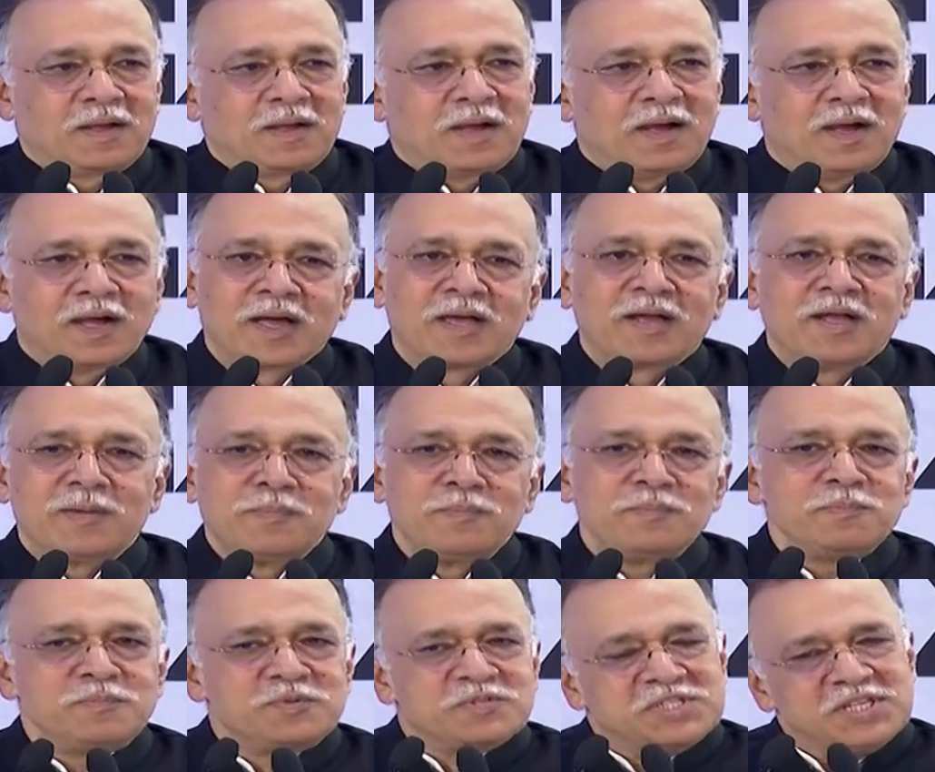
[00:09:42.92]
Agar
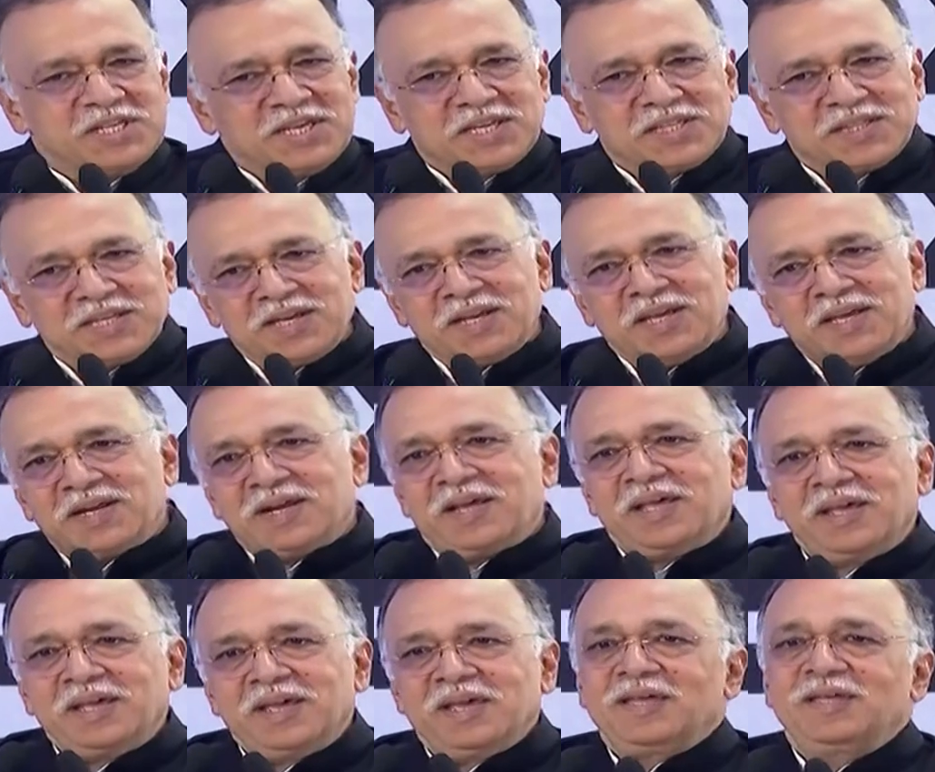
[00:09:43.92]
hum seekhte nahi
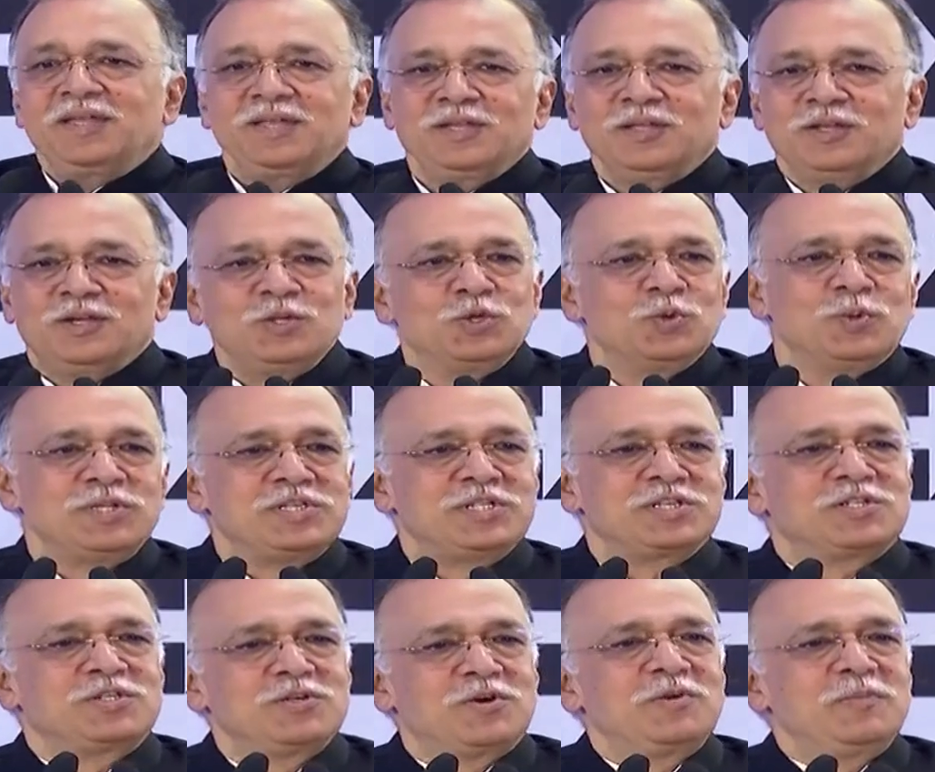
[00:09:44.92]
rahenge, then you will
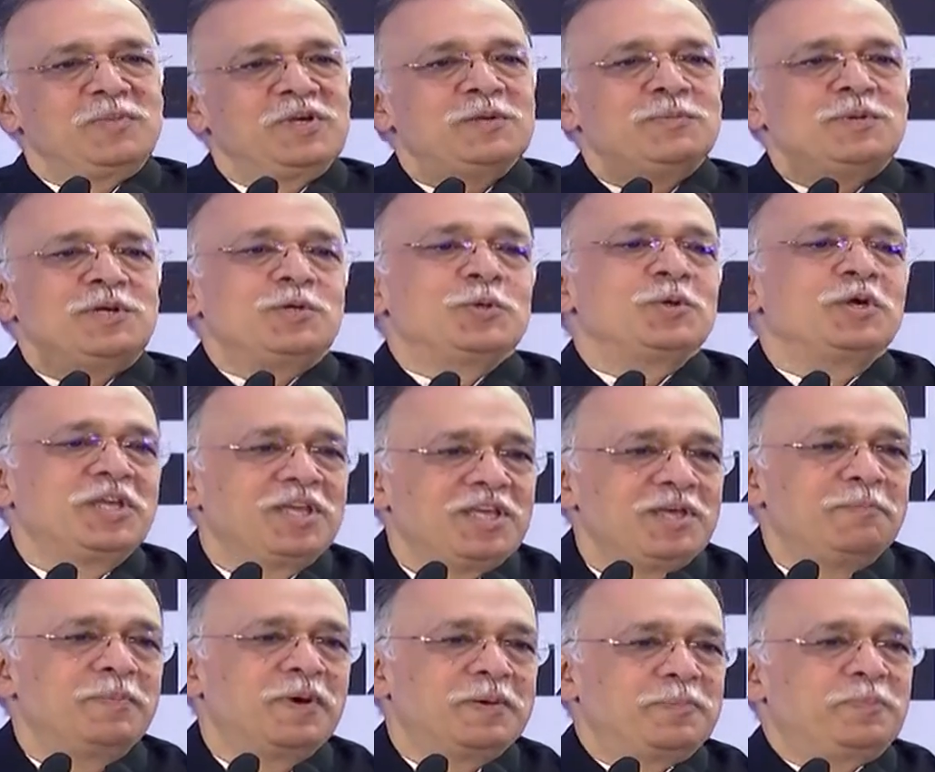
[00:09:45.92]
just not be able to
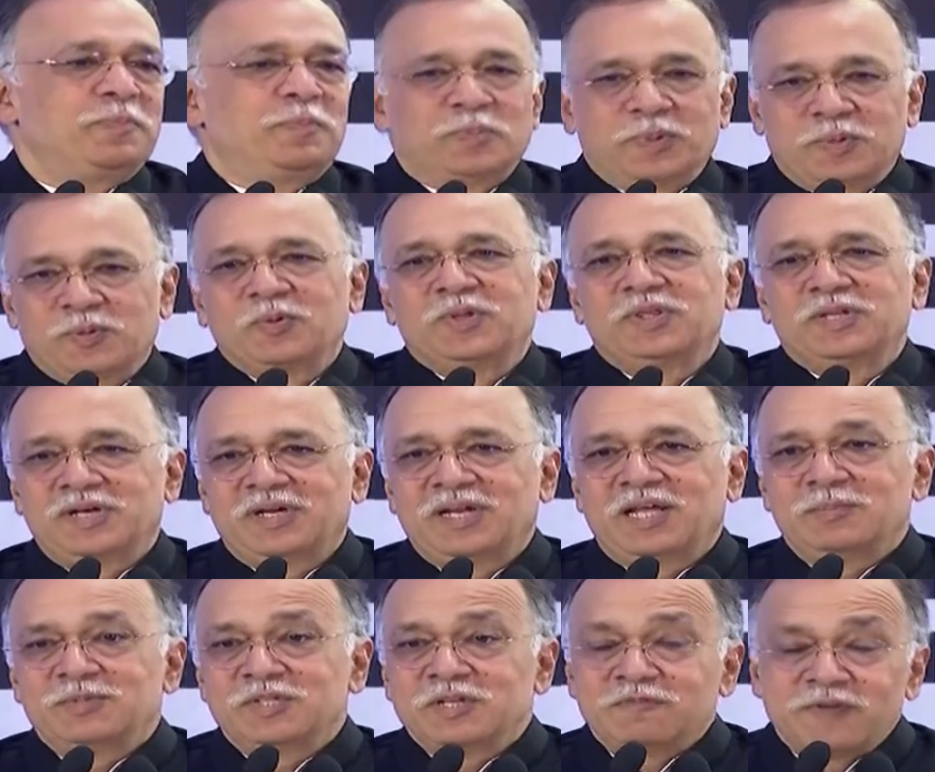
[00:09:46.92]
keep up with the
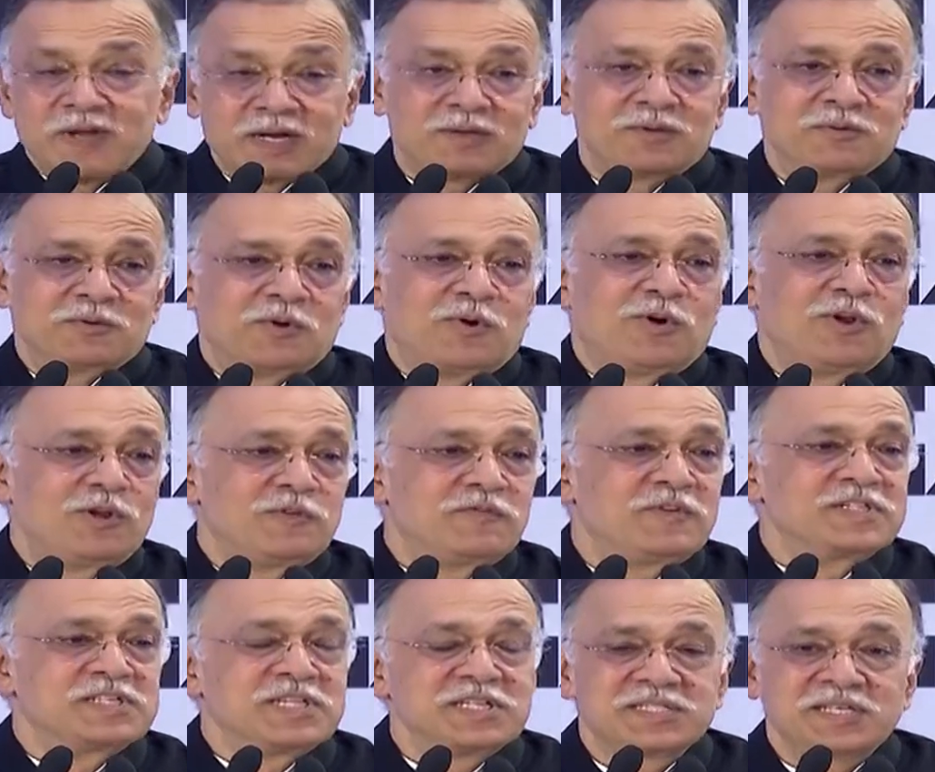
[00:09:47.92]
times. In fact, all of
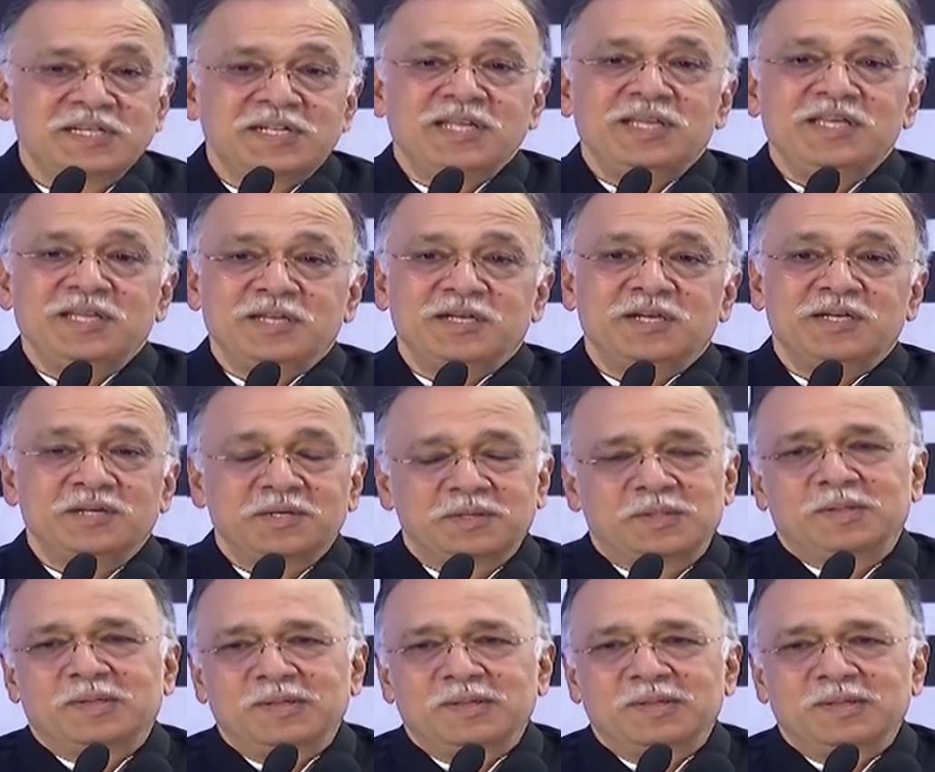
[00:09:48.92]
us are sitting here.